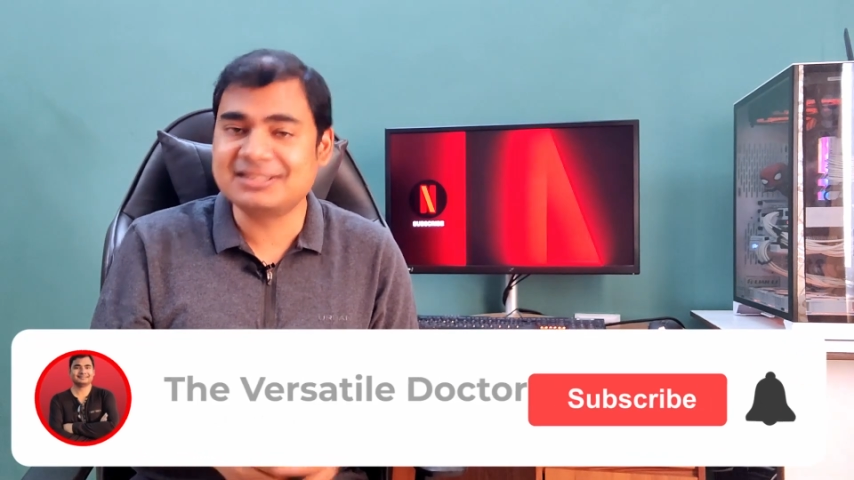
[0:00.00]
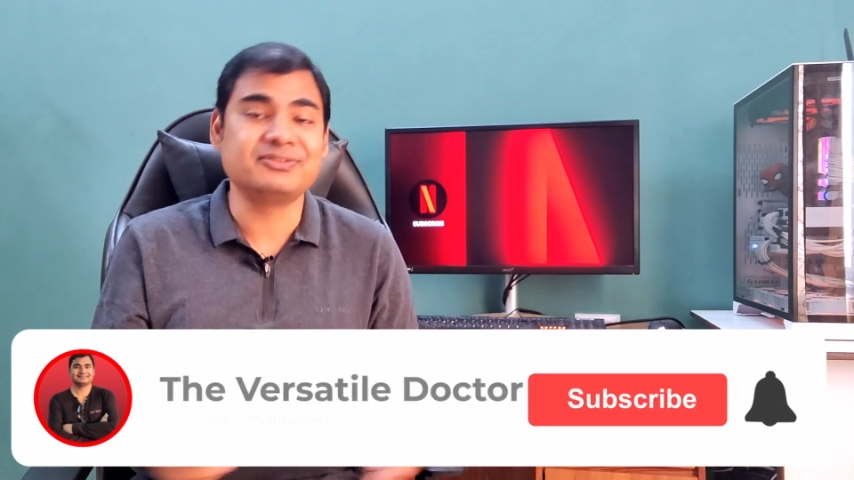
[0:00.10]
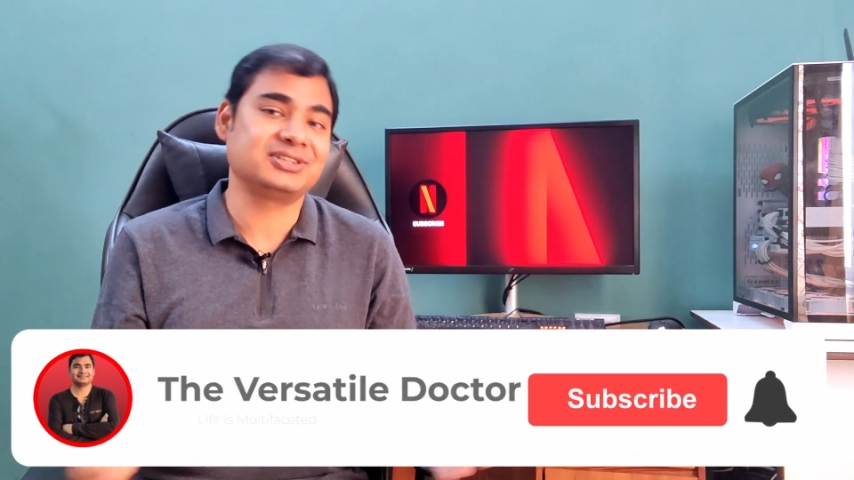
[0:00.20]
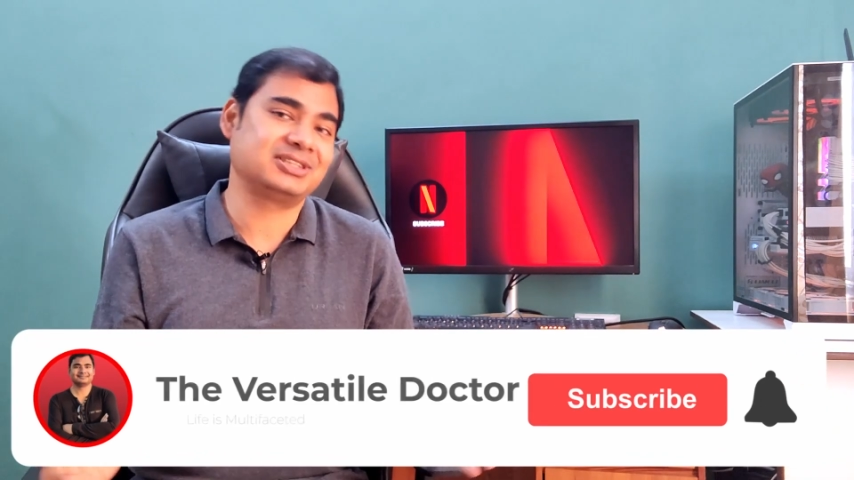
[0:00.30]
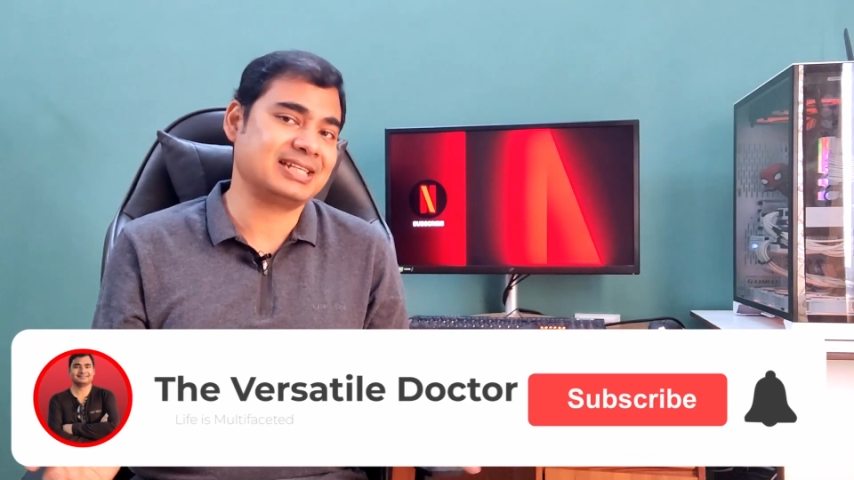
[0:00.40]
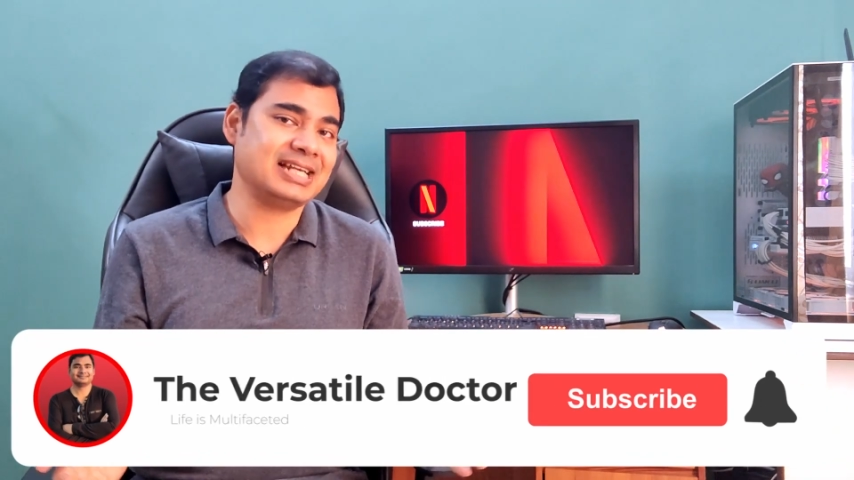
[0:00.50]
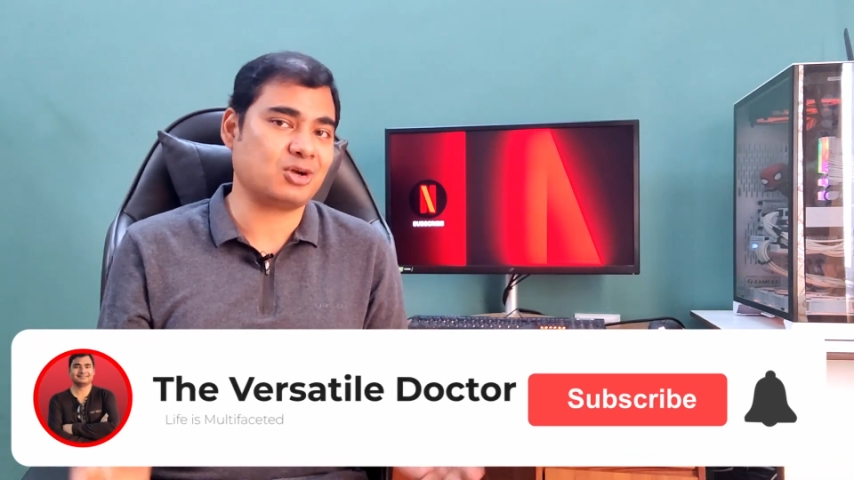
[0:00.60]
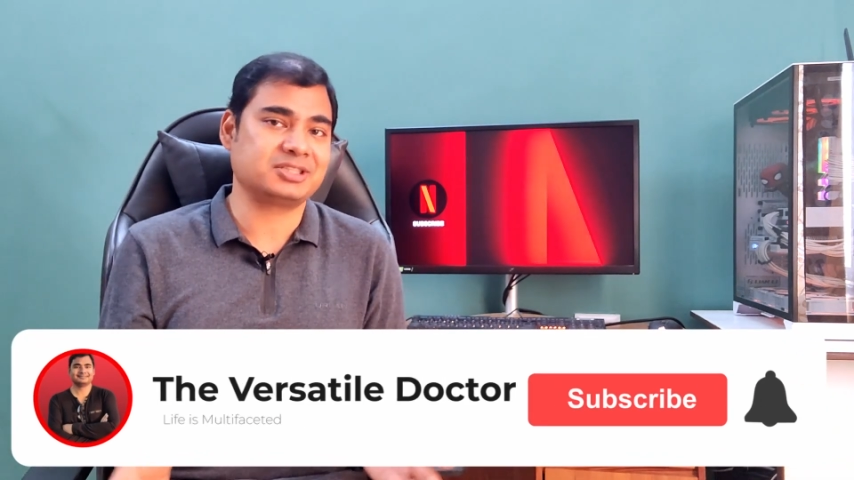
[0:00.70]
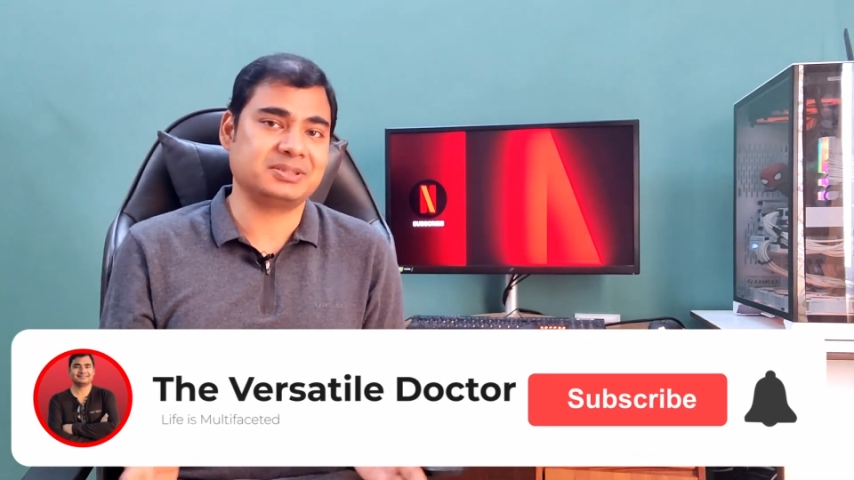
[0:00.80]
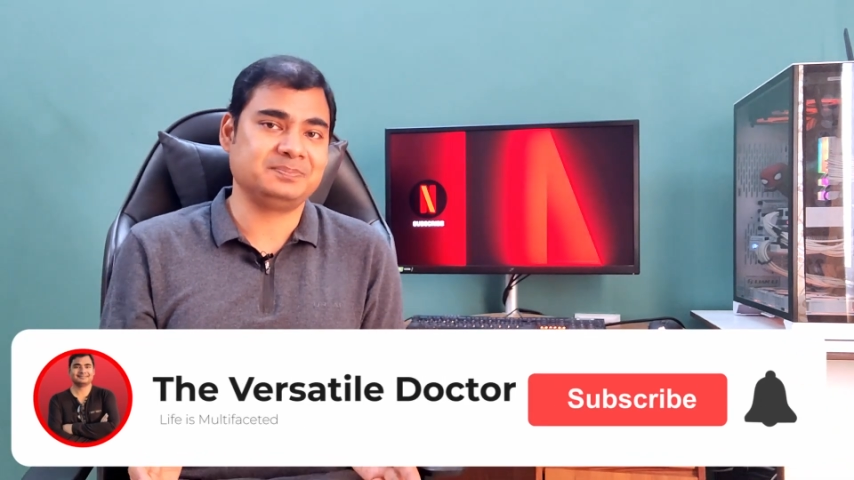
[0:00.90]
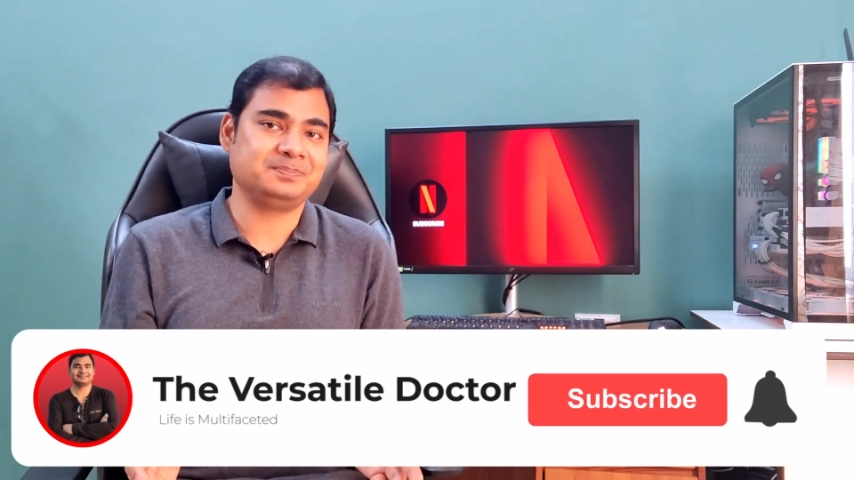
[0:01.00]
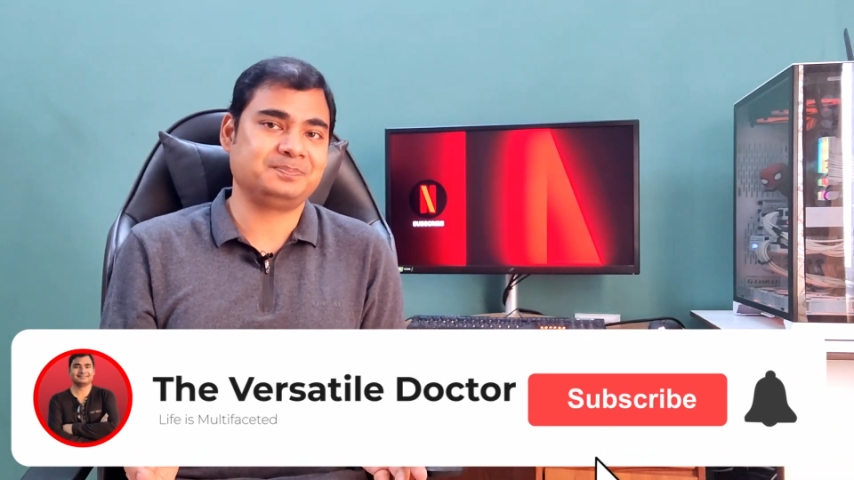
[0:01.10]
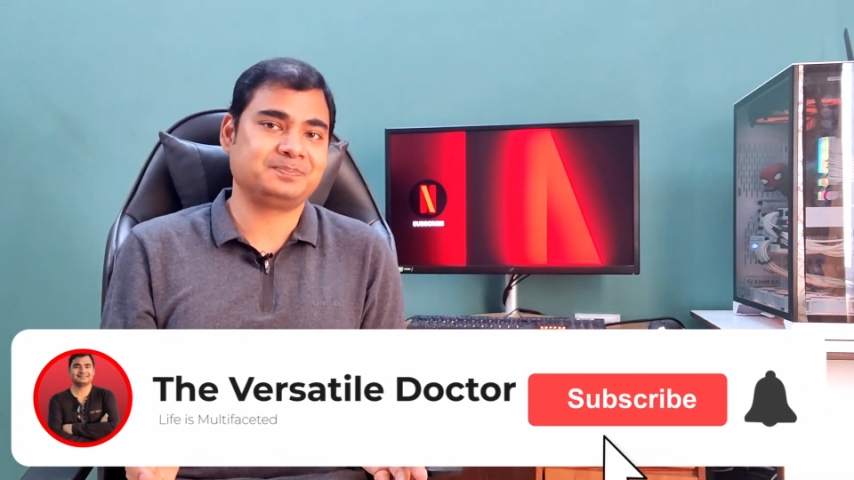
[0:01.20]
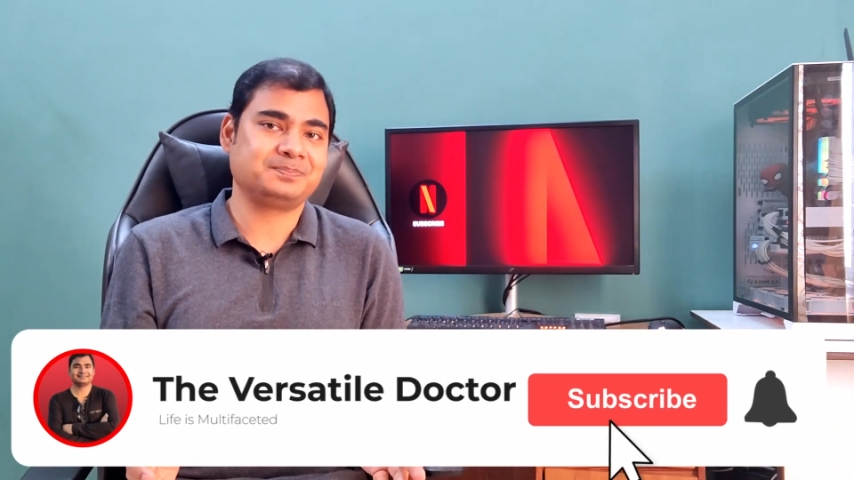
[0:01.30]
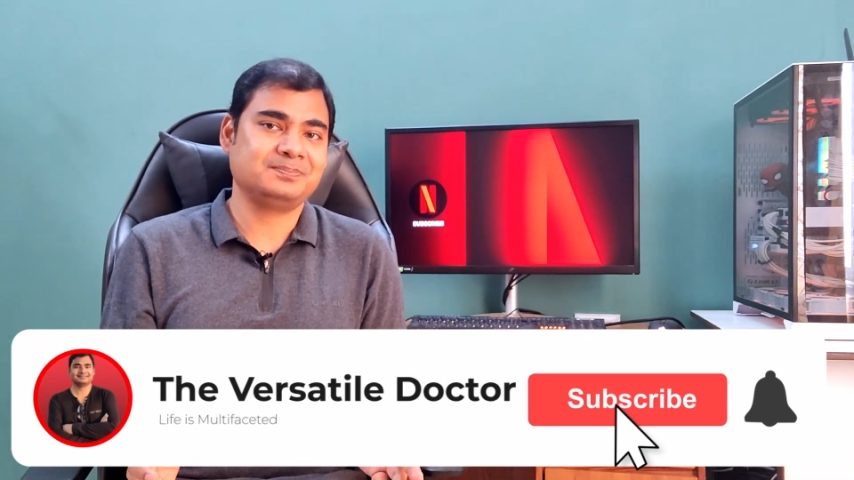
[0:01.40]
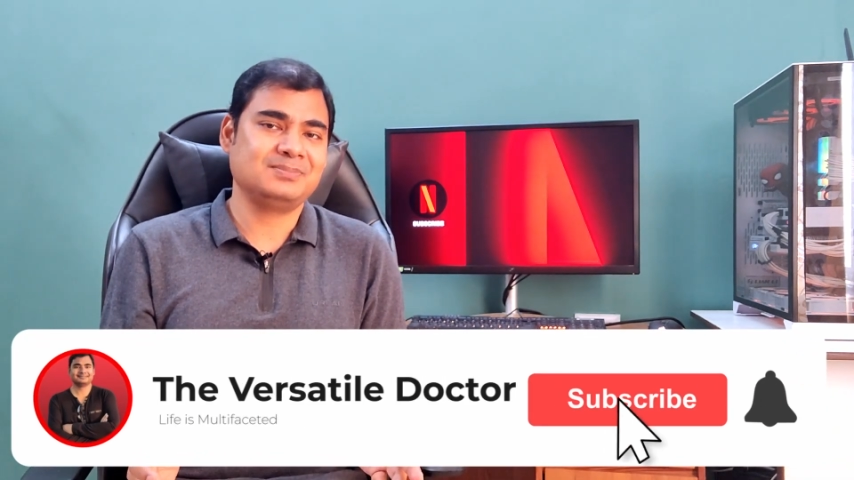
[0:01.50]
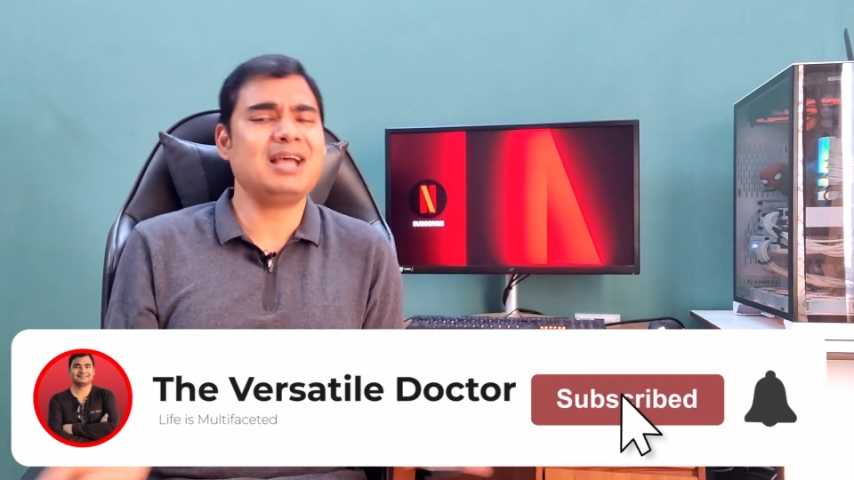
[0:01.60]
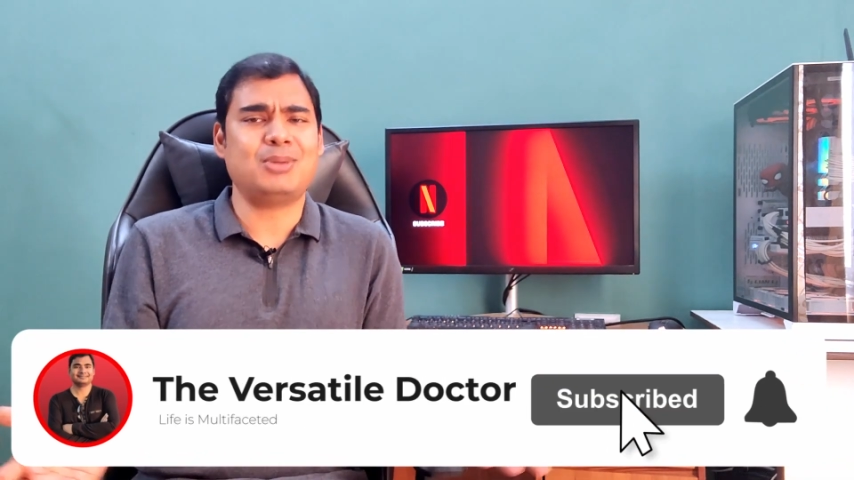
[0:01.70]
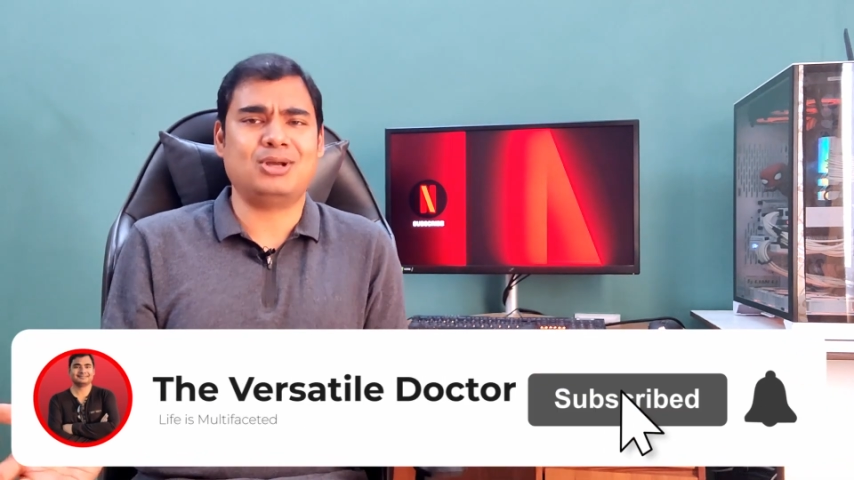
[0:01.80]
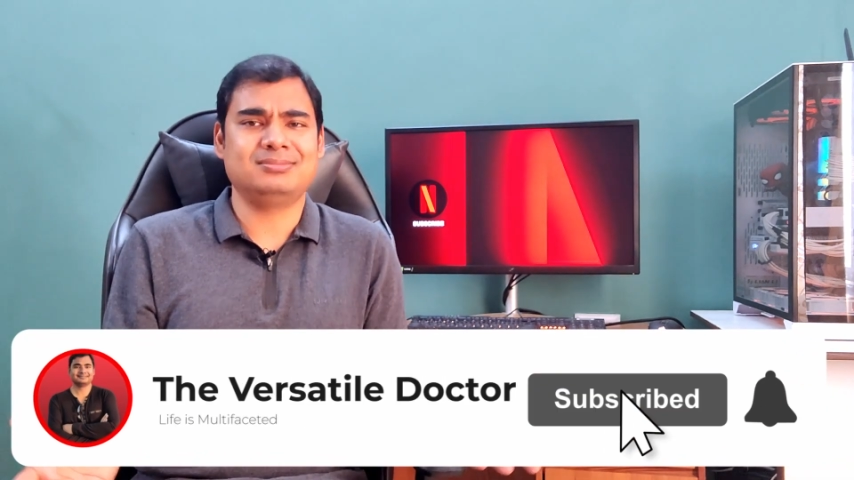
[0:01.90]
The Versatile Doctor.
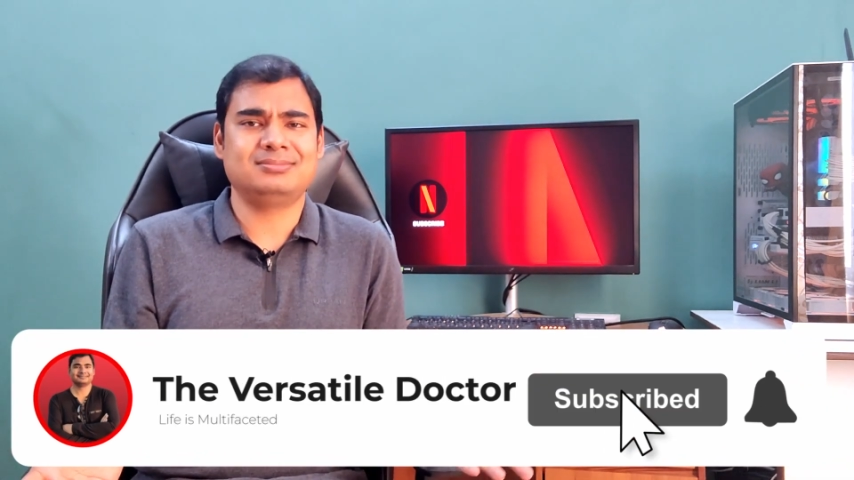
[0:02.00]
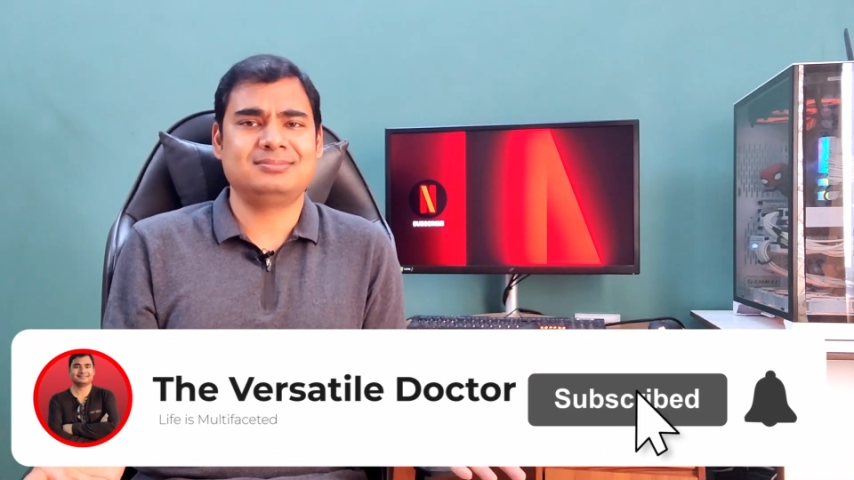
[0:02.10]
Come on,